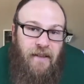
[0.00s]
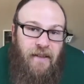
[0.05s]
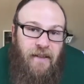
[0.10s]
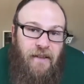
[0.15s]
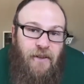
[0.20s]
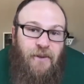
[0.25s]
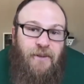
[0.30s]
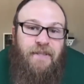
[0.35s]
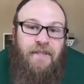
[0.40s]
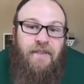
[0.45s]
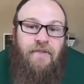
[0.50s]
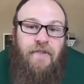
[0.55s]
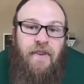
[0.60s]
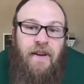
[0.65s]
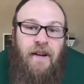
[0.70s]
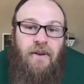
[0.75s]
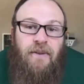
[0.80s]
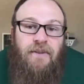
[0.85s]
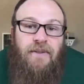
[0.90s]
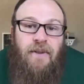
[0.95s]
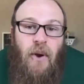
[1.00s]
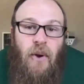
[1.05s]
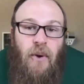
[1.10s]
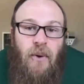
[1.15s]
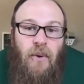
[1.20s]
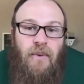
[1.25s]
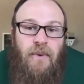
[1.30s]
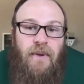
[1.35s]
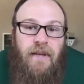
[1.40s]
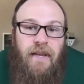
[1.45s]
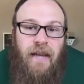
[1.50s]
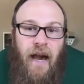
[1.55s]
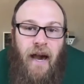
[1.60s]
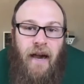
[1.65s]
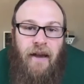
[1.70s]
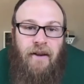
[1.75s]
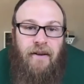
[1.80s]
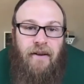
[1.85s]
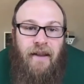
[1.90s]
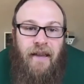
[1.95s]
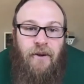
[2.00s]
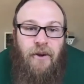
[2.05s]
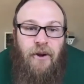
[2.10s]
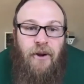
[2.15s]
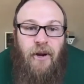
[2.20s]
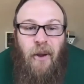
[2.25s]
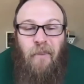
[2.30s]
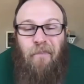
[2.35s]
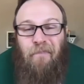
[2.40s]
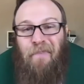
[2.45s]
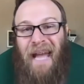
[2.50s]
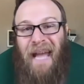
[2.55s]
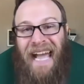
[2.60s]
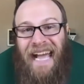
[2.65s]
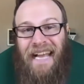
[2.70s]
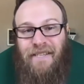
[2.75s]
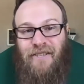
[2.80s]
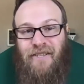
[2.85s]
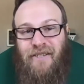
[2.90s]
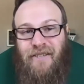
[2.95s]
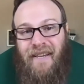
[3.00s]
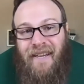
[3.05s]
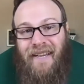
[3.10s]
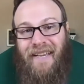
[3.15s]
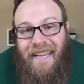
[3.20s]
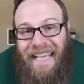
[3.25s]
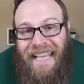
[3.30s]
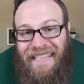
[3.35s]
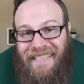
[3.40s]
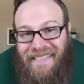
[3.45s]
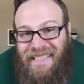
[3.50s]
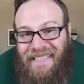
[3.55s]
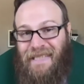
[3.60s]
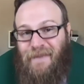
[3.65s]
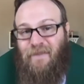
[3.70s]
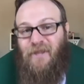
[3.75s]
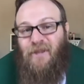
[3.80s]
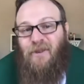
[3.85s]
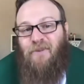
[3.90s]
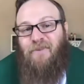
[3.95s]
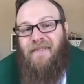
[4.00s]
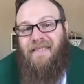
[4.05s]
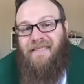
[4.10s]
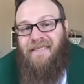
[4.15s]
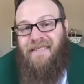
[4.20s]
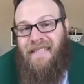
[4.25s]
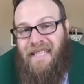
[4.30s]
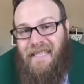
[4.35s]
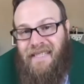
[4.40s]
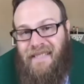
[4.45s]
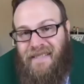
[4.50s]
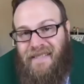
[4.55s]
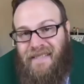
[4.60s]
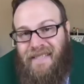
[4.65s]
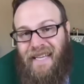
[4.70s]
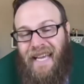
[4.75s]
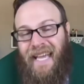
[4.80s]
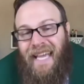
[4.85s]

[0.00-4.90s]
used the Pharaoh's own daughter and her compassion against him to resist